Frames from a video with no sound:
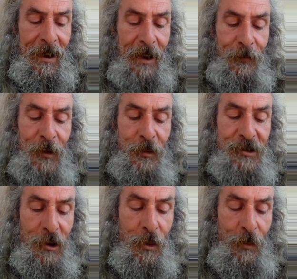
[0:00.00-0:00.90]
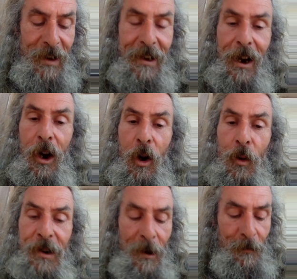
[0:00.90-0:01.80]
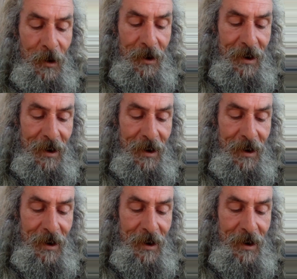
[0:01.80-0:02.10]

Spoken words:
If you do the whole number